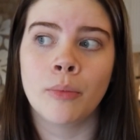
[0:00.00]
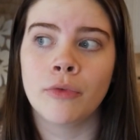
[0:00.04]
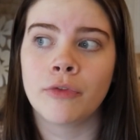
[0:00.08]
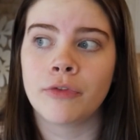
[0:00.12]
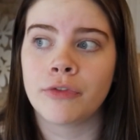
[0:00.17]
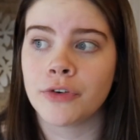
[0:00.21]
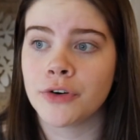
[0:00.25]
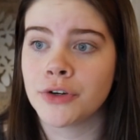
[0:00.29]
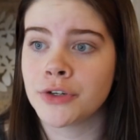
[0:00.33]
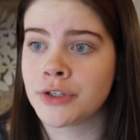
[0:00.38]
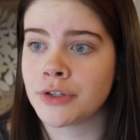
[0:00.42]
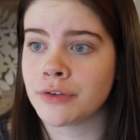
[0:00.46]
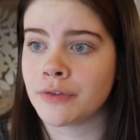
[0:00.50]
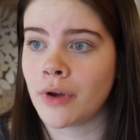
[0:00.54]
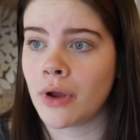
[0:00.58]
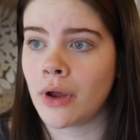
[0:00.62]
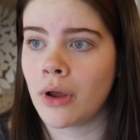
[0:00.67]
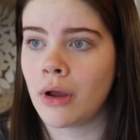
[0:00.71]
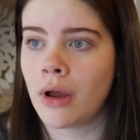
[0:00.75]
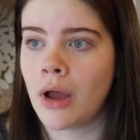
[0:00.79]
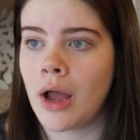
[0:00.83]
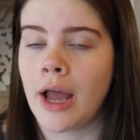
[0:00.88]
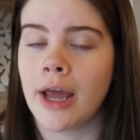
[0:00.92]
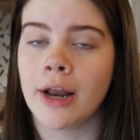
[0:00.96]
First of
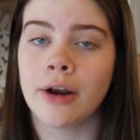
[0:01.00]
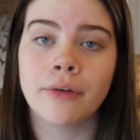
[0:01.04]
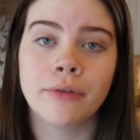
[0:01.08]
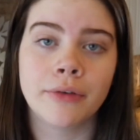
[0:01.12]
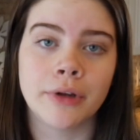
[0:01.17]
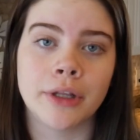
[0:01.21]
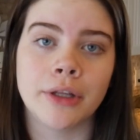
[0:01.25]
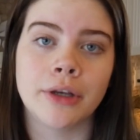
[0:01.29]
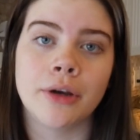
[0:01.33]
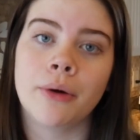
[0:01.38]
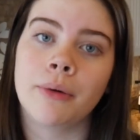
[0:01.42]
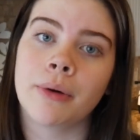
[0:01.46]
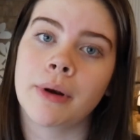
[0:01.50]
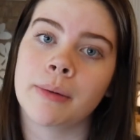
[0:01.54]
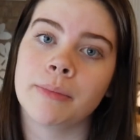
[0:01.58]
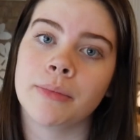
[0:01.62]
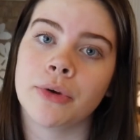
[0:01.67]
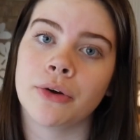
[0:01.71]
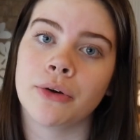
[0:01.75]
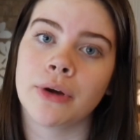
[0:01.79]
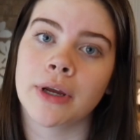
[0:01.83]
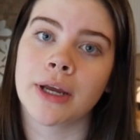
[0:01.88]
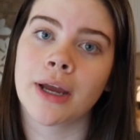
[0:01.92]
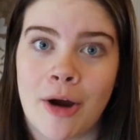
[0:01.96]
all, I don't really know what I'm
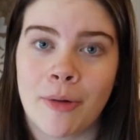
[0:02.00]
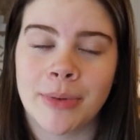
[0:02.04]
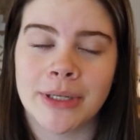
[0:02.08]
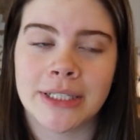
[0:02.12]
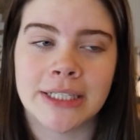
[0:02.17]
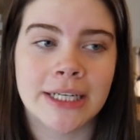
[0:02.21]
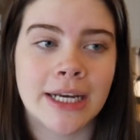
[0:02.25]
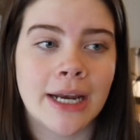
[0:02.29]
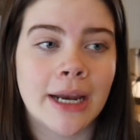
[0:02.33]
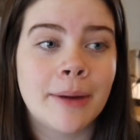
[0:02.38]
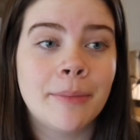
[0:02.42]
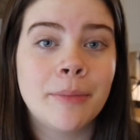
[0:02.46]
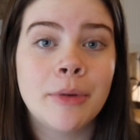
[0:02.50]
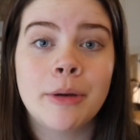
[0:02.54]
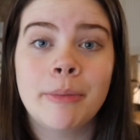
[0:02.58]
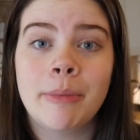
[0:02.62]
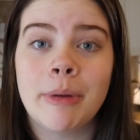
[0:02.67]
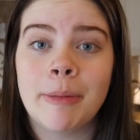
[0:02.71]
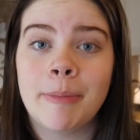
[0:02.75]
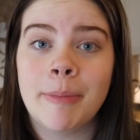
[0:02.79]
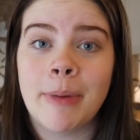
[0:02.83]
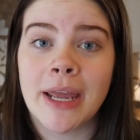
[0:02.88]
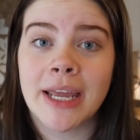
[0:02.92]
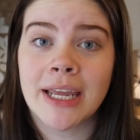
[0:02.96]
doing, but today I'm going
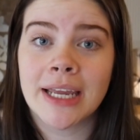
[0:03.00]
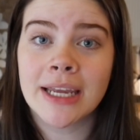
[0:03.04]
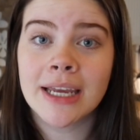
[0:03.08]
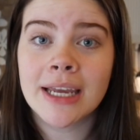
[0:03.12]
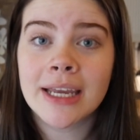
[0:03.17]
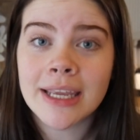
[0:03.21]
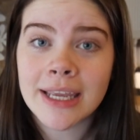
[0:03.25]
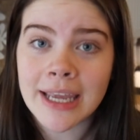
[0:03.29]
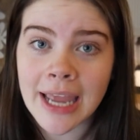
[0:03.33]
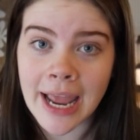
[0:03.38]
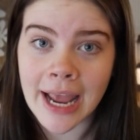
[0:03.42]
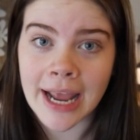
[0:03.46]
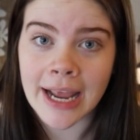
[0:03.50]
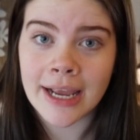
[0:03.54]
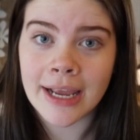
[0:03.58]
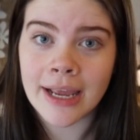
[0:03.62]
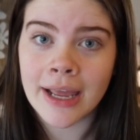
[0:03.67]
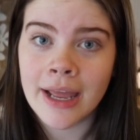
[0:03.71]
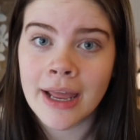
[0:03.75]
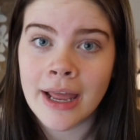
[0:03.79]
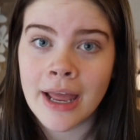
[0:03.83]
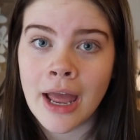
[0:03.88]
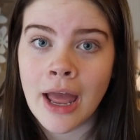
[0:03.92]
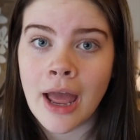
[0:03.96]
to be baking a
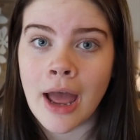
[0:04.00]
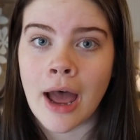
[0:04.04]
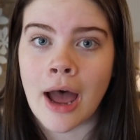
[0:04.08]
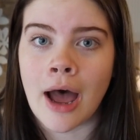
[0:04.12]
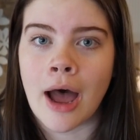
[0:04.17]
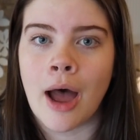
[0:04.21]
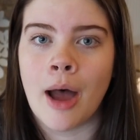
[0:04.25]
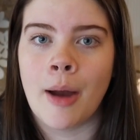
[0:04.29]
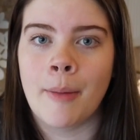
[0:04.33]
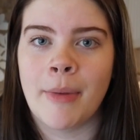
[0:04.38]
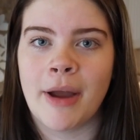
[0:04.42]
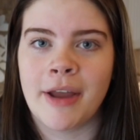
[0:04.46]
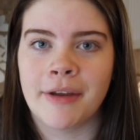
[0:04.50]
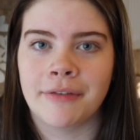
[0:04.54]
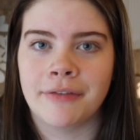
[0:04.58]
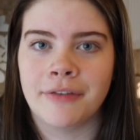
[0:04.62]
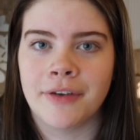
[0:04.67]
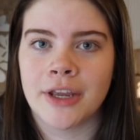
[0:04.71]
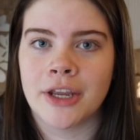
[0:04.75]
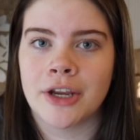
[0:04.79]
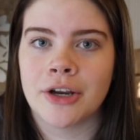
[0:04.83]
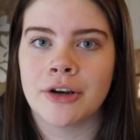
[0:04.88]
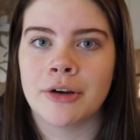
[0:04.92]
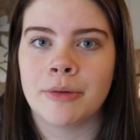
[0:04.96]
cake. I
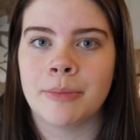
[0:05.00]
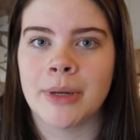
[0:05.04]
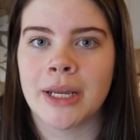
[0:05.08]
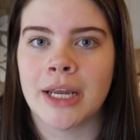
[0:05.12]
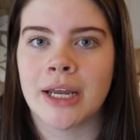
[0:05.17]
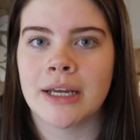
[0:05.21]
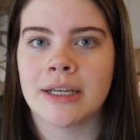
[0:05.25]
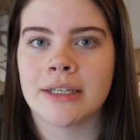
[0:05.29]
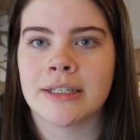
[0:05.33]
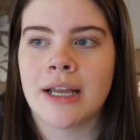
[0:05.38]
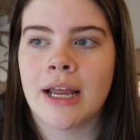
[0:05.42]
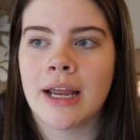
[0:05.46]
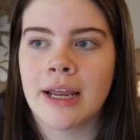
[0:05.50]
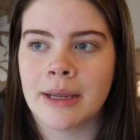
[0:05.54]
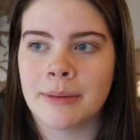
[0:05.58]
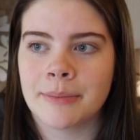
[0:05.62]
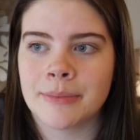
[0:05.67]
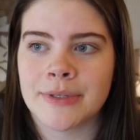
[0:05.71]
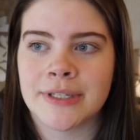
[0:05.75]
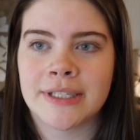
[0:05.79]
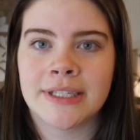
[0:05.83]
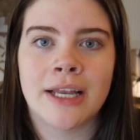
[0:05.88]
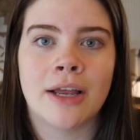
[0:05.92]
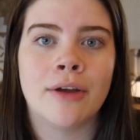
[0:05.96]
figured because I
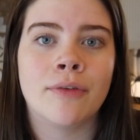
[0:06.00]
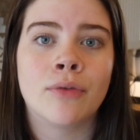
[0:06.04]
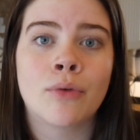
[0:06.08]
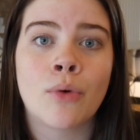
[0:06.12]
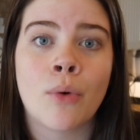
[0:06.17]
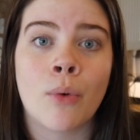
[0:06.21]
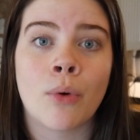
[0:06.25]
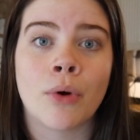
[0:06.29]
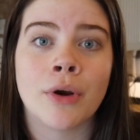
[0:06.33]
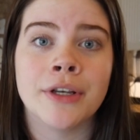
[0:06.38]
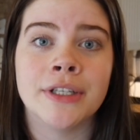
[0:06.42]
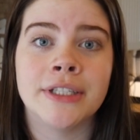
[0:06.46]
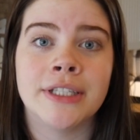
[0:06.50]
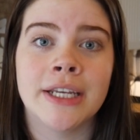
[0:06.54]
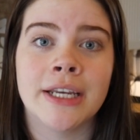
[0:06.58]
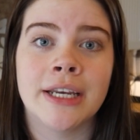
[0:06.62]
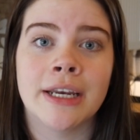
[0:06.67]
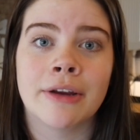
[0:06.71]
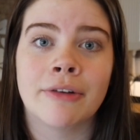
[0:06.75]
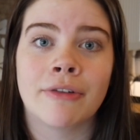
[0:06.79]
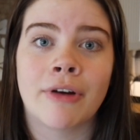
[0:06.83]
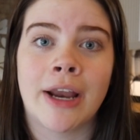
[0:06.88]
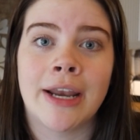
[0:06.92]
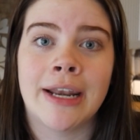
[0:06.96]
am
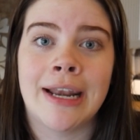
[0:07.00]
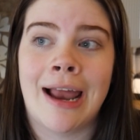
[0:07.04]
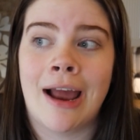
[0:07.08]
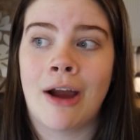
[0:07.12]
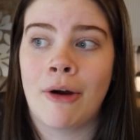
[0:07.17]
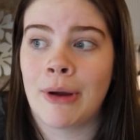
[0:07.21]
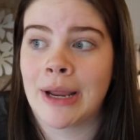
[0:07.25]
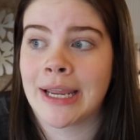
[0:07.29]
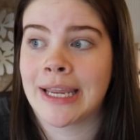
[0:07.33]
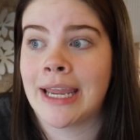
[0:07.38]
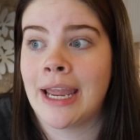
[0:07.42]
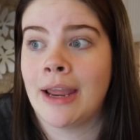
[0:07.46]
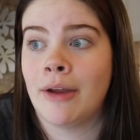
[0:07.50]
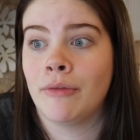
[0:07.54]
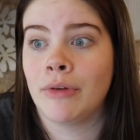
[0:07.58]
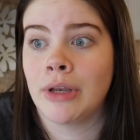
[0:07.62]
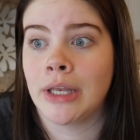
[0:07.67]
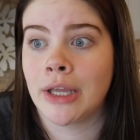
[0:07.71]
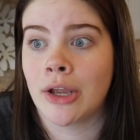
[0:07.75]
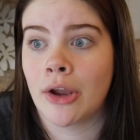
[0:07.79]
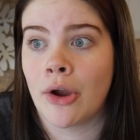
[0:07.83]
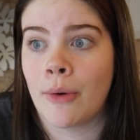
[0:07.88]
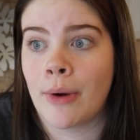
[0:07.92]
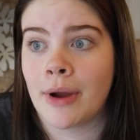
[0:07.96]
self-quarantining right now, I can't
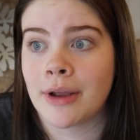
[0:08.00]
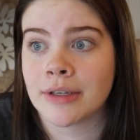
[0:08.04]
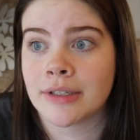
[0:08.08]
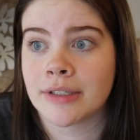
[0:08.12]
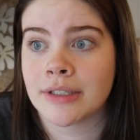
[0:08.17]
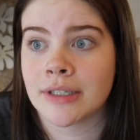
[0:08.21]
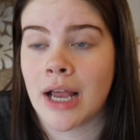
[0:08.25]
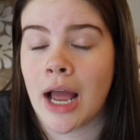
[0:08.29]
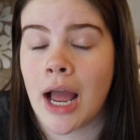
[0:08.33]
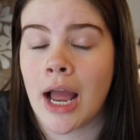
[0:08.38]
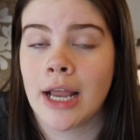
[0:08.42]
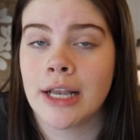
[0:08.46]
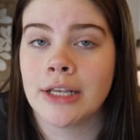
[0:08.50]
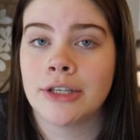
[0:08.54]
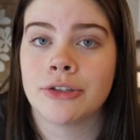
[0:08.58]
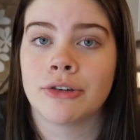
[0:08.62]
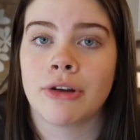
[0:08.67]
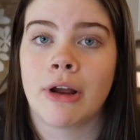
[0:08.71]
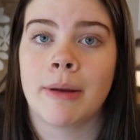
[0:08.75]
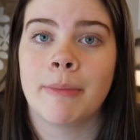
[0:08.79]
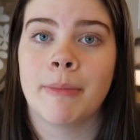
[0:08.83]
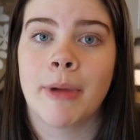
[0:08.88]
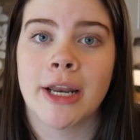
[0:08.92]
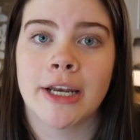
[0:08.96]
really go outside,
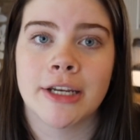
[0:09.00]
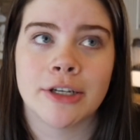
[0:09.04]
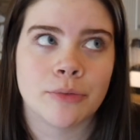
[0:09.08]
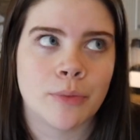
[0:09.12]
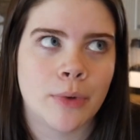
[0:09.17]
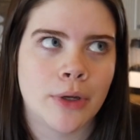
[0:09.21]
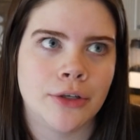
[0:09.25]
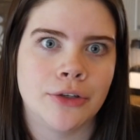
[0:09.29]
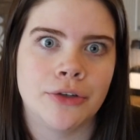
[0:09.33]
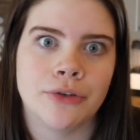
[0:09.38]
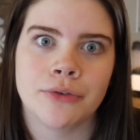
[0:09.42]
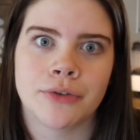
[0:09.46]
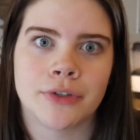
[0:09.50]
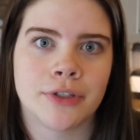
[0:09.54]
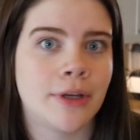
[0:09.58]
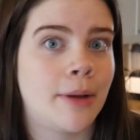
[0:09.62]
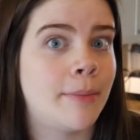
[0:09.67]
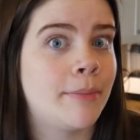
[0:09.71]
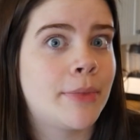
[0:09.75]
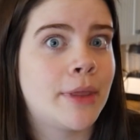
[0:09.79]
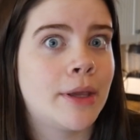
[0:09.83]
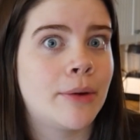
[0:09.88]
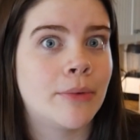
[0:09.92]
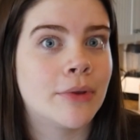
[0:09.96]
so I might as well do
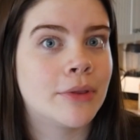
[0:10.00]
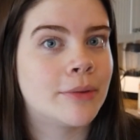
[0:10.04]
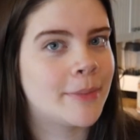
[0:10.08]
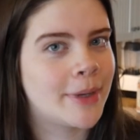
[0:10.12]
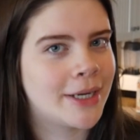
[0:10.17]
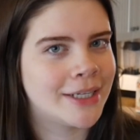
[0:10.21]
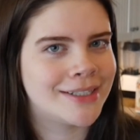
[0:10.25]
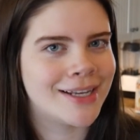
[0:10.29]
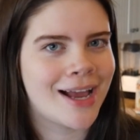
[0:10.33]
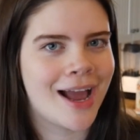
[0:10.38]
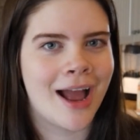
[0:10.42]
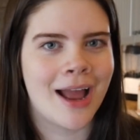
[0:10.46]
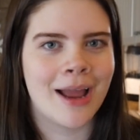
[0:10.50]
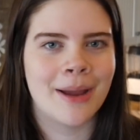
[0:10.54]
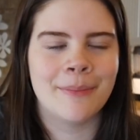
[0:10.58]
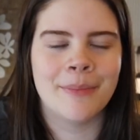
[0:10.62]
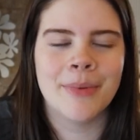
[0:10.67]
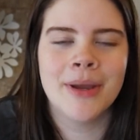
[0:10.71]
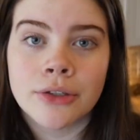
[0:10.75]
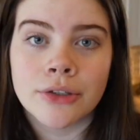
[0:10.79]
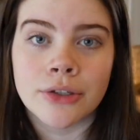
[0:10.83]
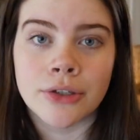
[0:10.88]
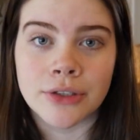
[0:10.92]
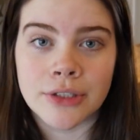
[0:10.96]
something with my
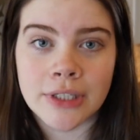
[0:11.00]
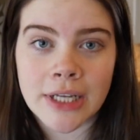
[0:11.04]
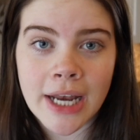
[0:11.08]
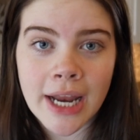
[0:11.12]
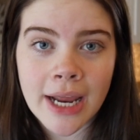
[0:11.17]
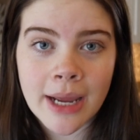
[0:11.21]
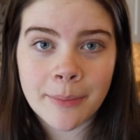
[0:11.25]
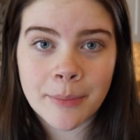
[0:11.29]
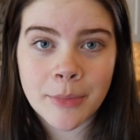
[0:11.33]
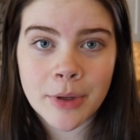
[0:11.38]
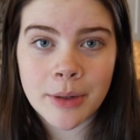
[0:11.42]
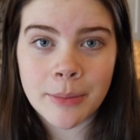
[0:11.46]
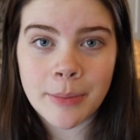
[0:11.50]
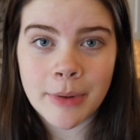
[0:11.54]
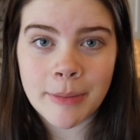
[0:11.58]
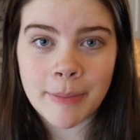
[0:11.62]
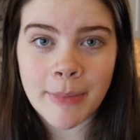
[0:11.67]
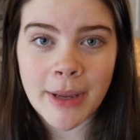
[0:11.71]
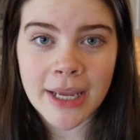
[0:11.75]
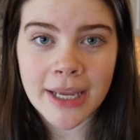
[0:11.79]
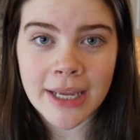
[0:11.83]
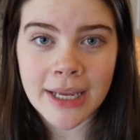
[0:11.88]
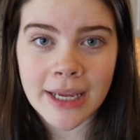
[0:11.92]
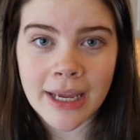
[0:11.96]
time. So today I'm going to be
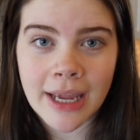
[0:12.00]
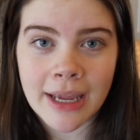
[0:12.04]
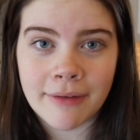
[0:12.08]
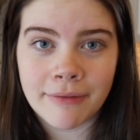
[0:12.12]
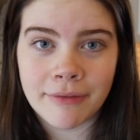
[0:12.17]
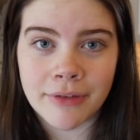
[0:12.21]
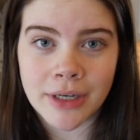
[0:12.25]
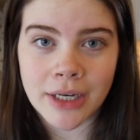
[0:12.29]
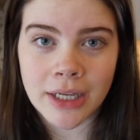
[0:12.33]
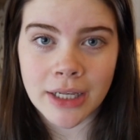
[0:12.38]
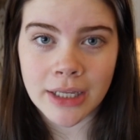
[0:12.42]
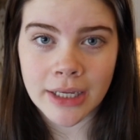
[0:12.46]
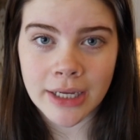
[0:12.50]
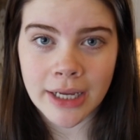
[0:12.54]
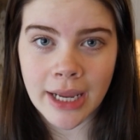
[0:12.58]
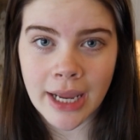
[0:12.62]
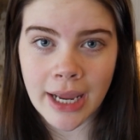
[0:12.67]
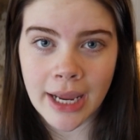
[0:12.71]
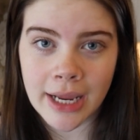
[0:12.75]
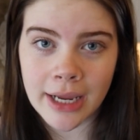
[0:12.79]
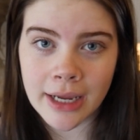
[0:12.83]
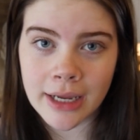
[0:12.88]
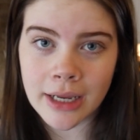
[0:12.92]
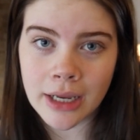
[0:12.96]
making a vanilla
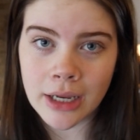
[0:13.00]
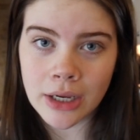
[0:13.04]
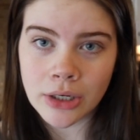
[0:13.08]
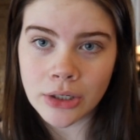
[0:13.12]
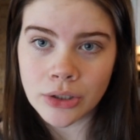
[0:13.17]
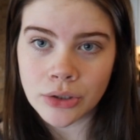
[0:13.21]
cake.